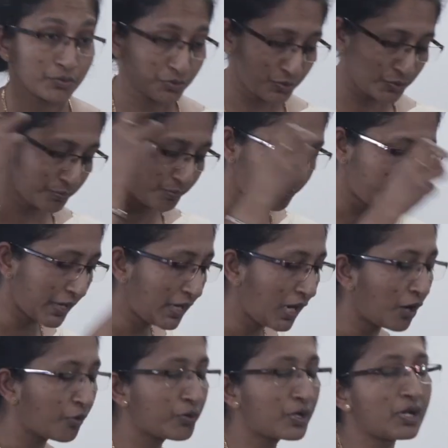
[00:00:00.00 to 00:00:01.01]
to bring
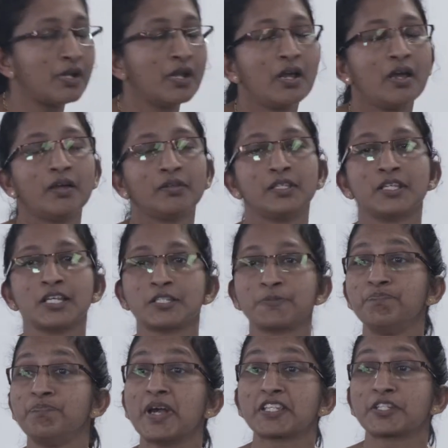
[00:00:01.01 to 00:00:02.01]
out his
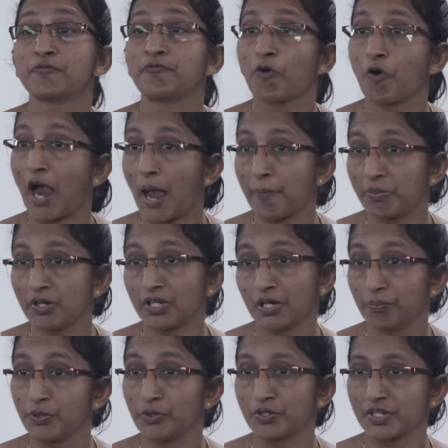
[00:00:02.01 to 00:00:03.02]
best for Apple
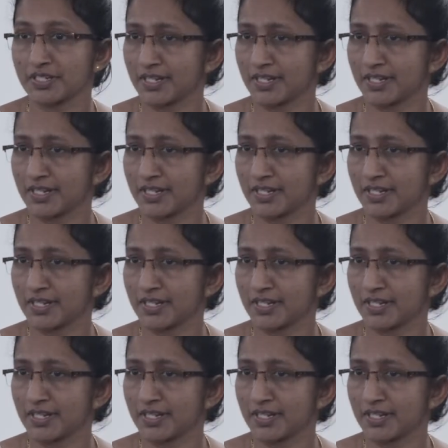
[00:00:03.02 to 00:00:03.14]
computers,